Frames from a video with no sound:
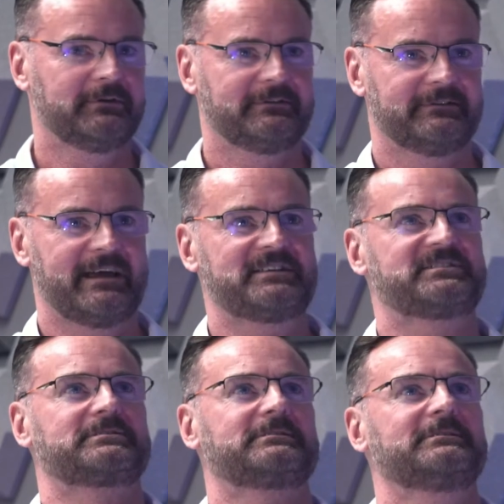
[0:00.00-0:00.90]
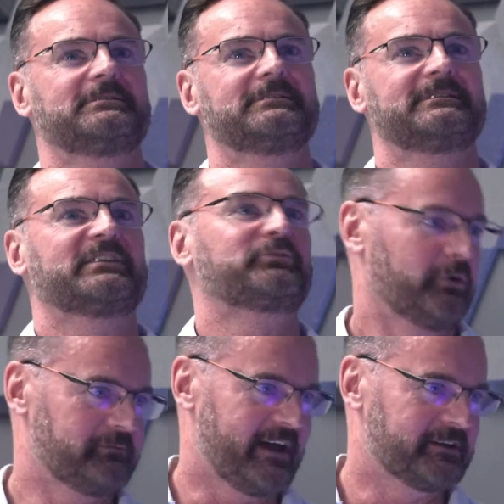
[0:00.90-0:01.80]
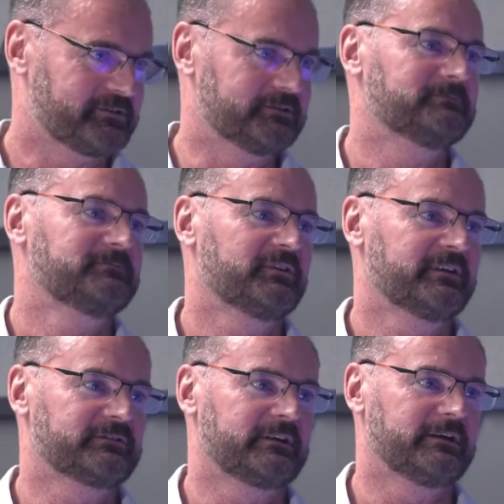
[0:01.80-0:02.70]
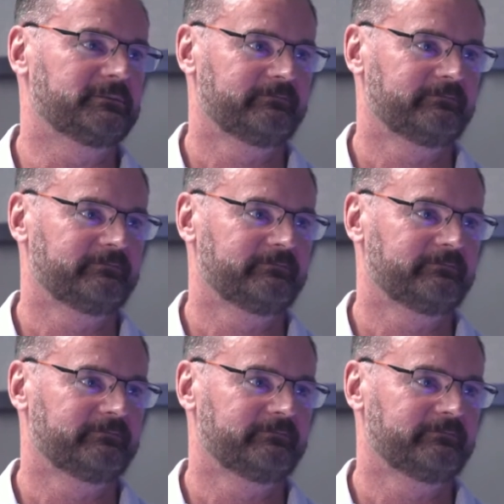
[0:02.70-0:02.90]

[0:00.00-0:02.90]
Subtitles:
less full of errors and things like